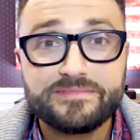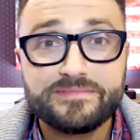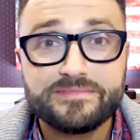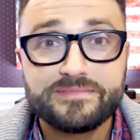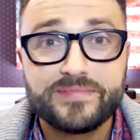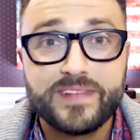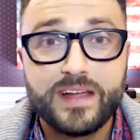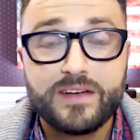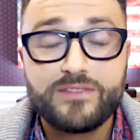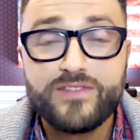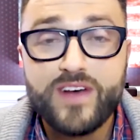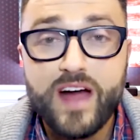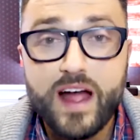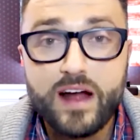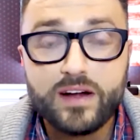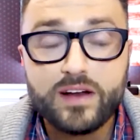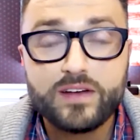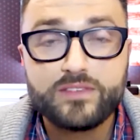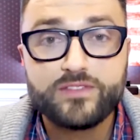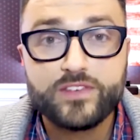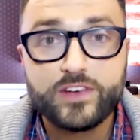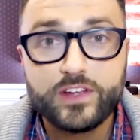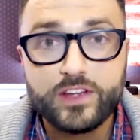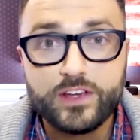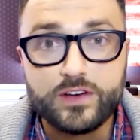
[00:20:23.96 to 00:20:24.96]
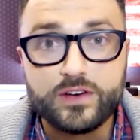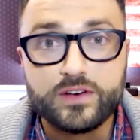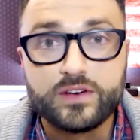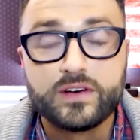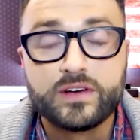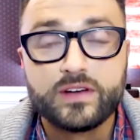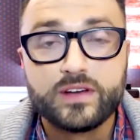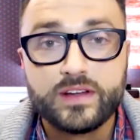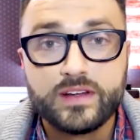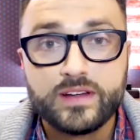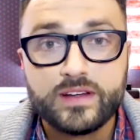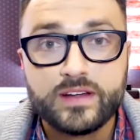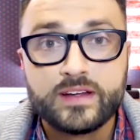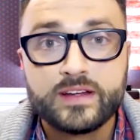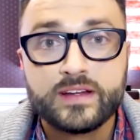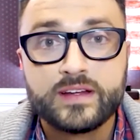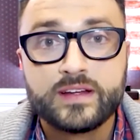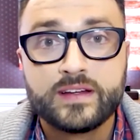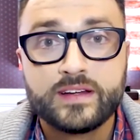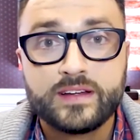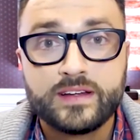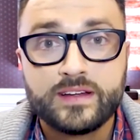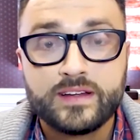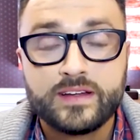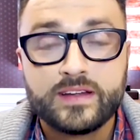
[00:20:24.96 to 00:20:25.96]
I'm fired up for you.
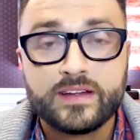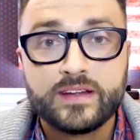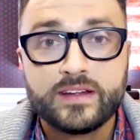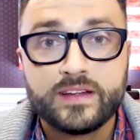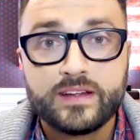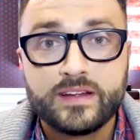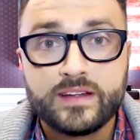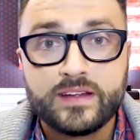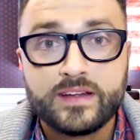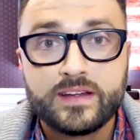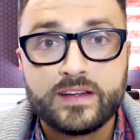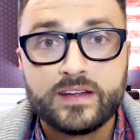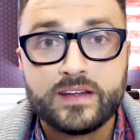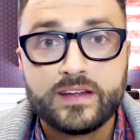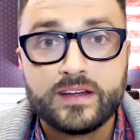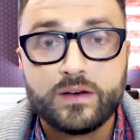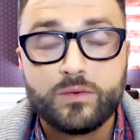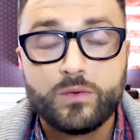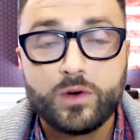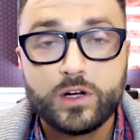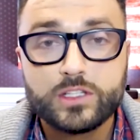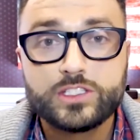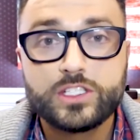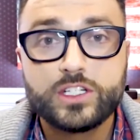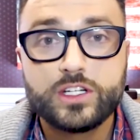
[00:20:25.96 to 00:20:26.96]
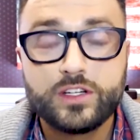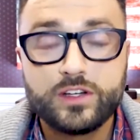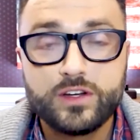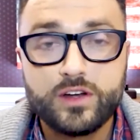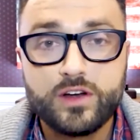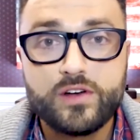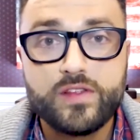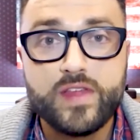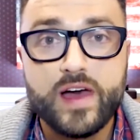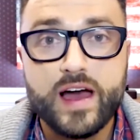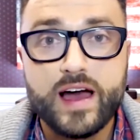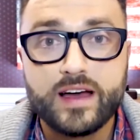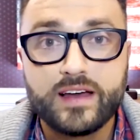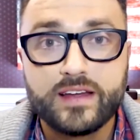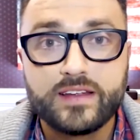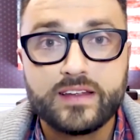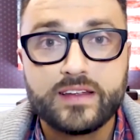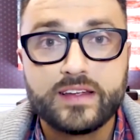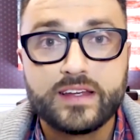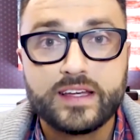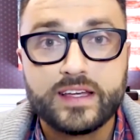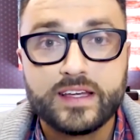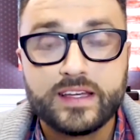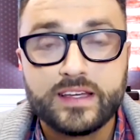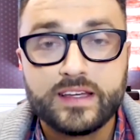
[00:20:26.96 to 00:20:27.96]
I want you to know that.
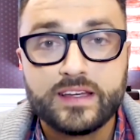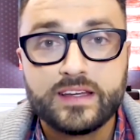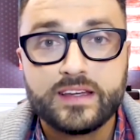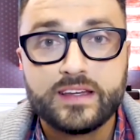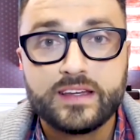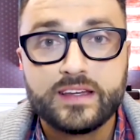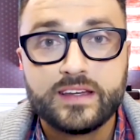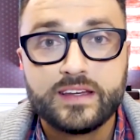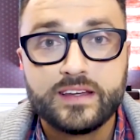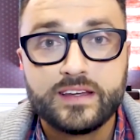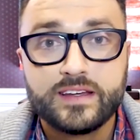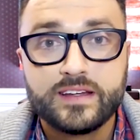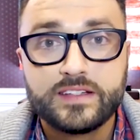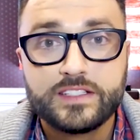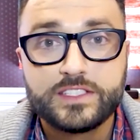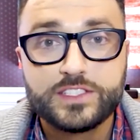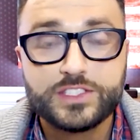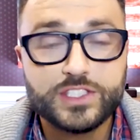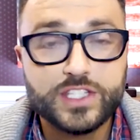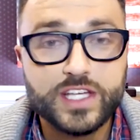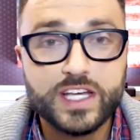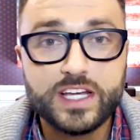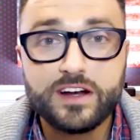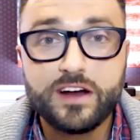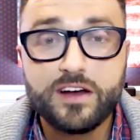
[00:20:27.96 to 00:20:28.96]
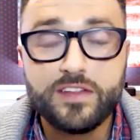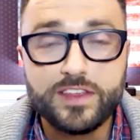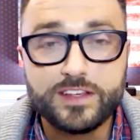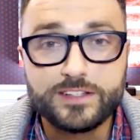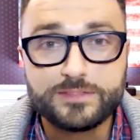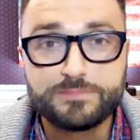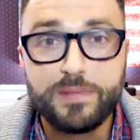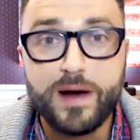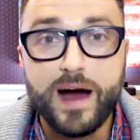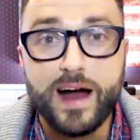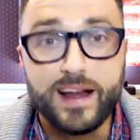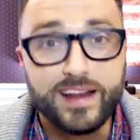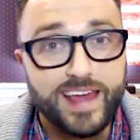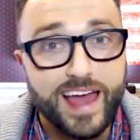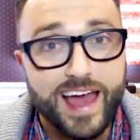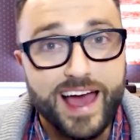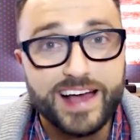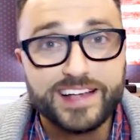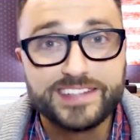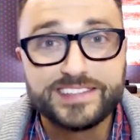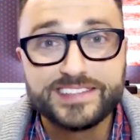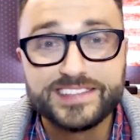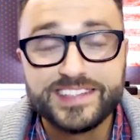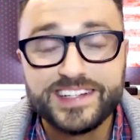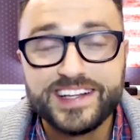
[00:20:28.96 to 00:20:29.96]
Just get on this
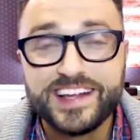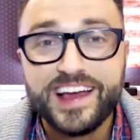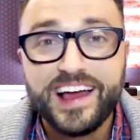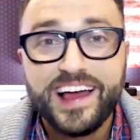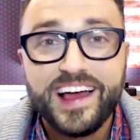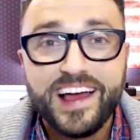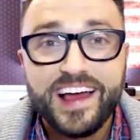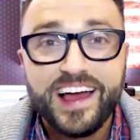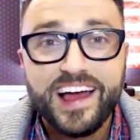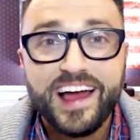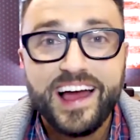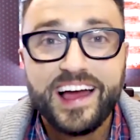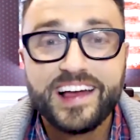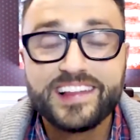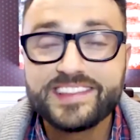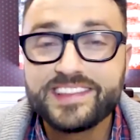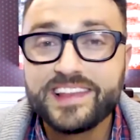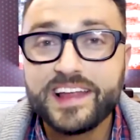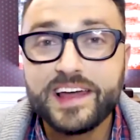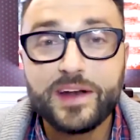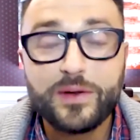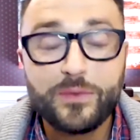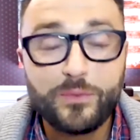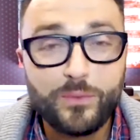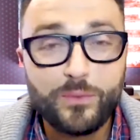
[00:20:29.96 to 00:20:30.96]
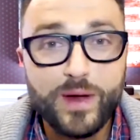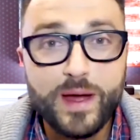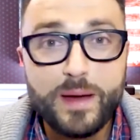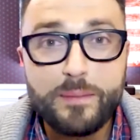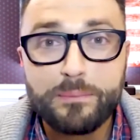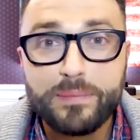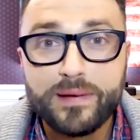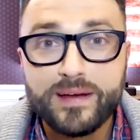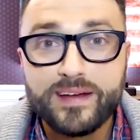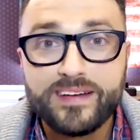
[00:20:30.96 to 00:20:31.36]
podcast and let it rip.